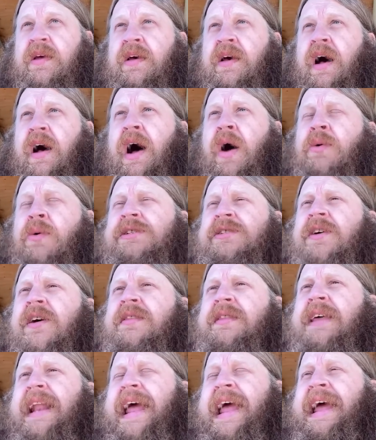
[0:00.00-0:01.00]
I always thought
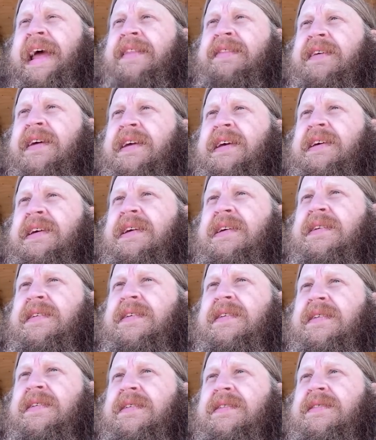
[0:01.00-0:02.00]
that Anthony
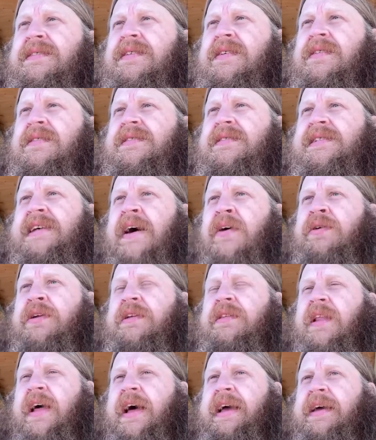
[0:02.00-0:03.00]
sounded
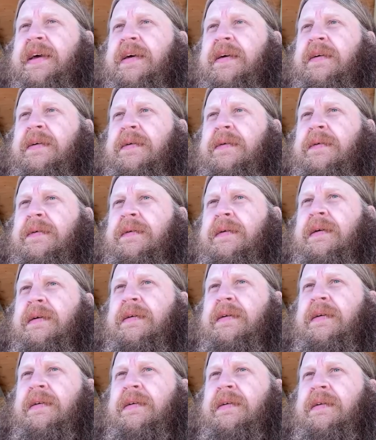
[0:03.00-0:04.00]
like
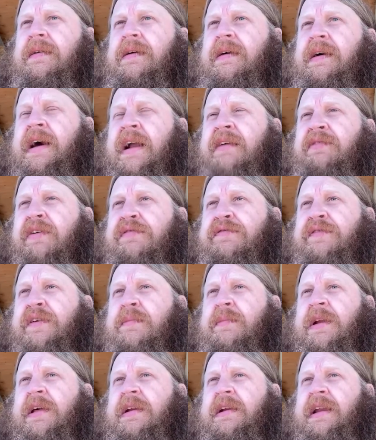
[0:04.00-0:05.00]
kind of a
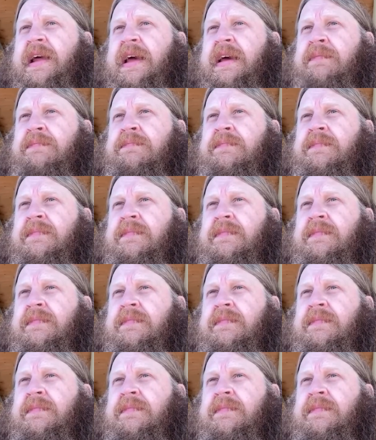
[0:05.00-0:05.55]
feminine name.